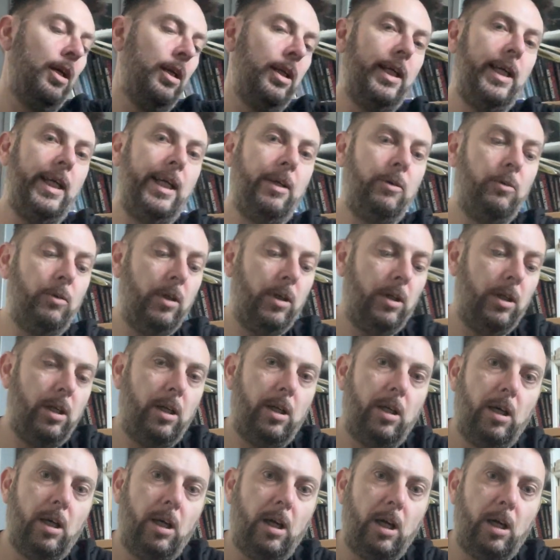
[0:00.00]
Now
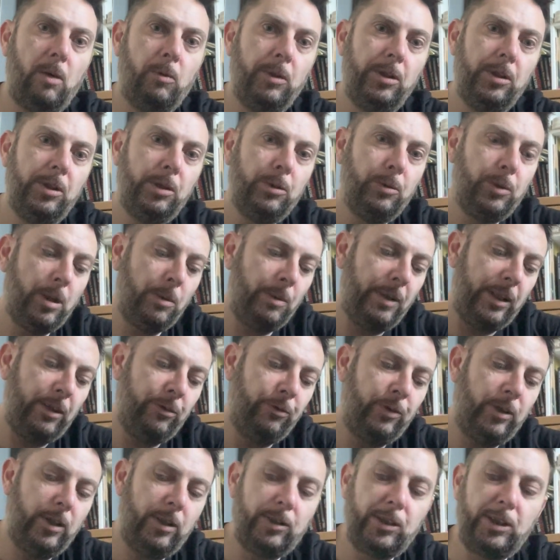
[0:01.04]
I want to talk about the
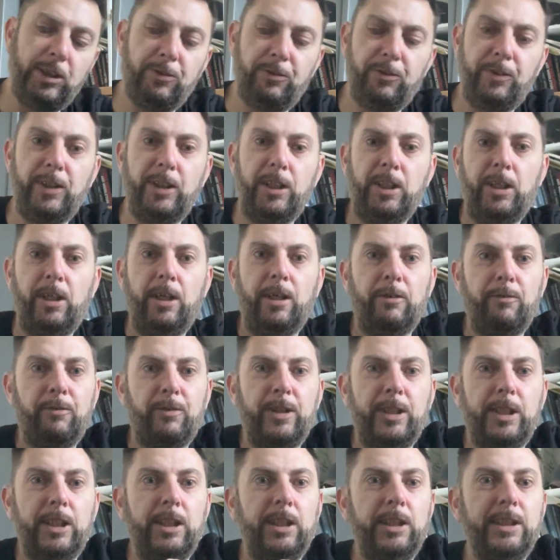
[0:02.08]
philosophy of
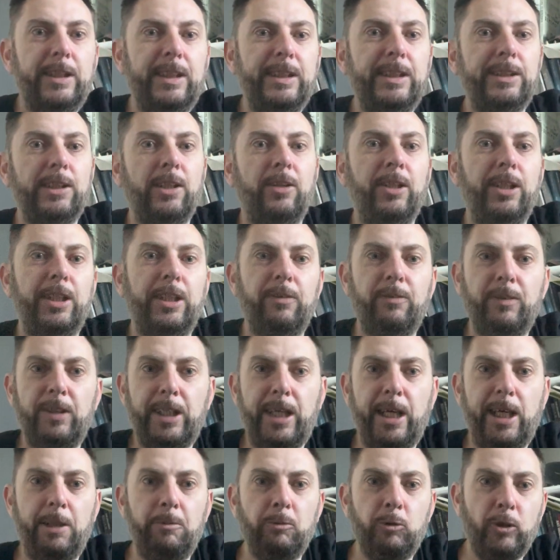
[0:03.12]
the design of the
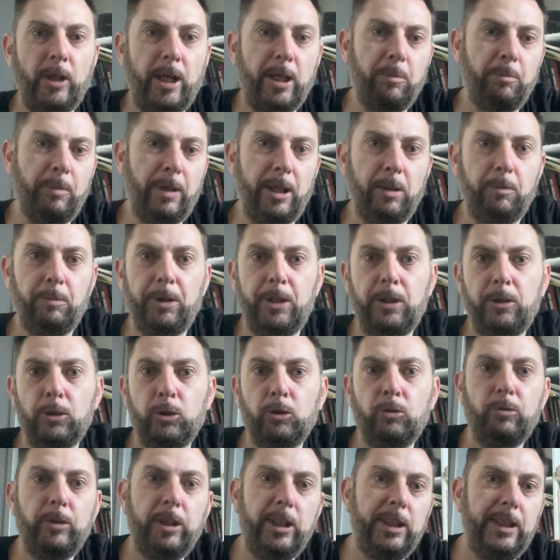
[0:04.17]
AIM Dragbag,
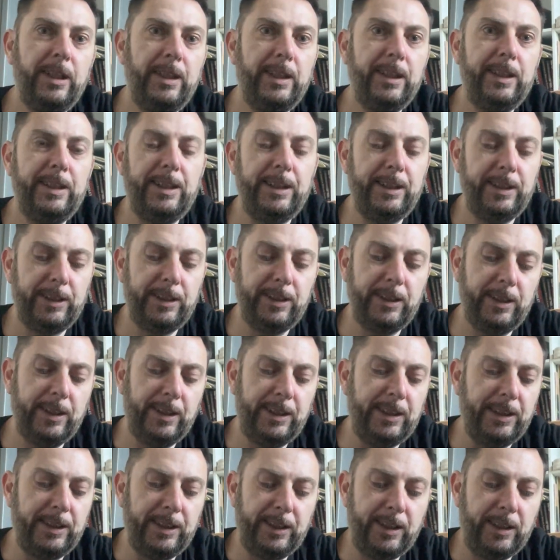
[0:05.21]
because really this
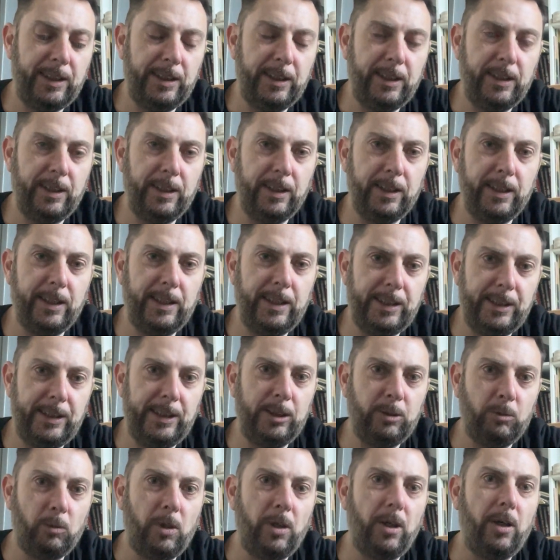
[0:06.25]

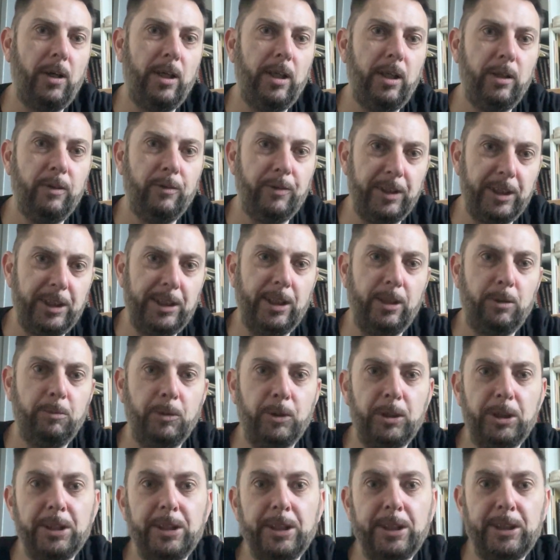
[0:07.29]
is why I love it so
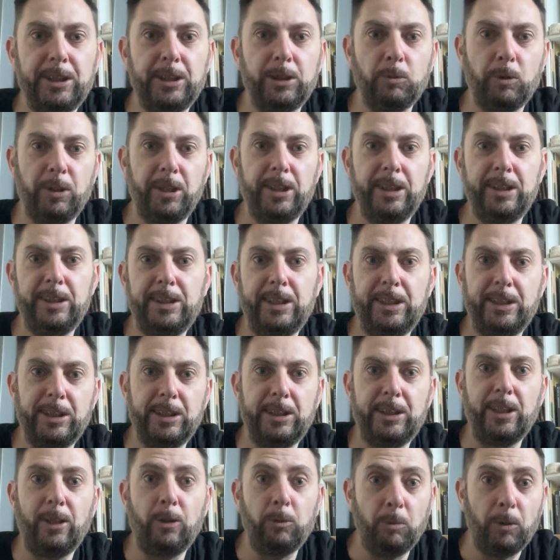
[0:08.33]
much, and this is why these things are
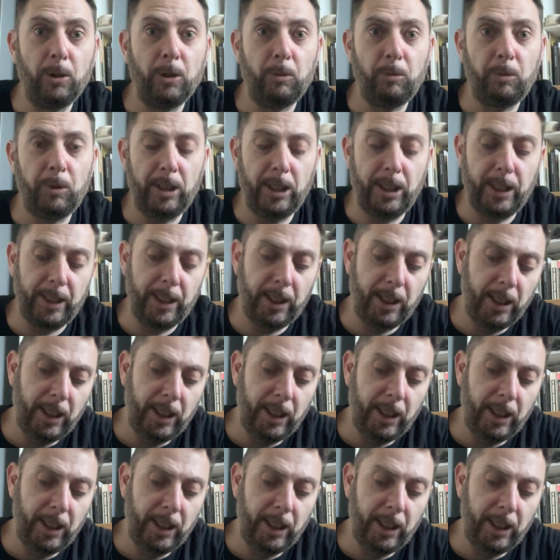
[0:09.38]
so popular.